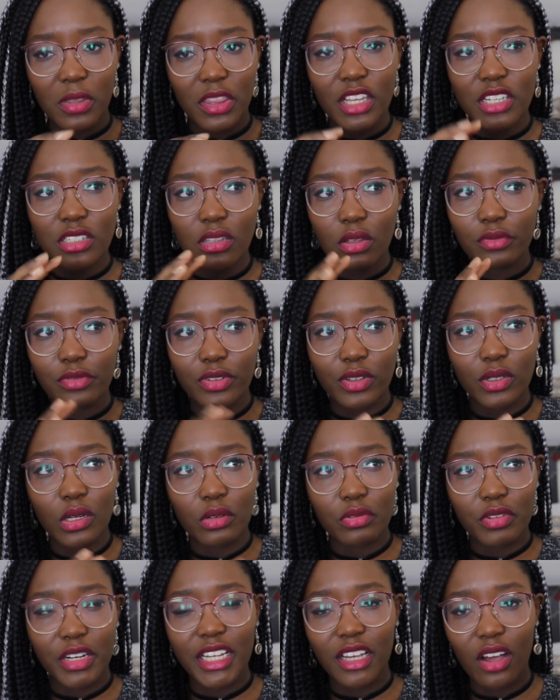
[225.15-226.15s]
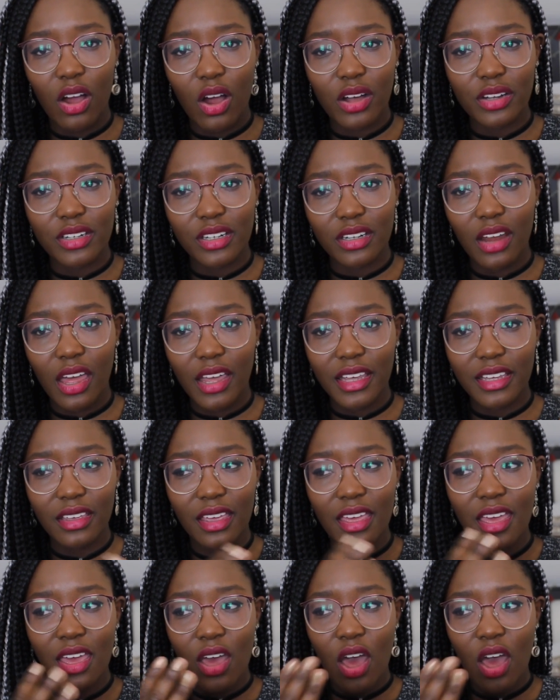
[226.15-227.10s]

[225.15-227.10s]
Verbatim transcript: but these don't feel like really hard and like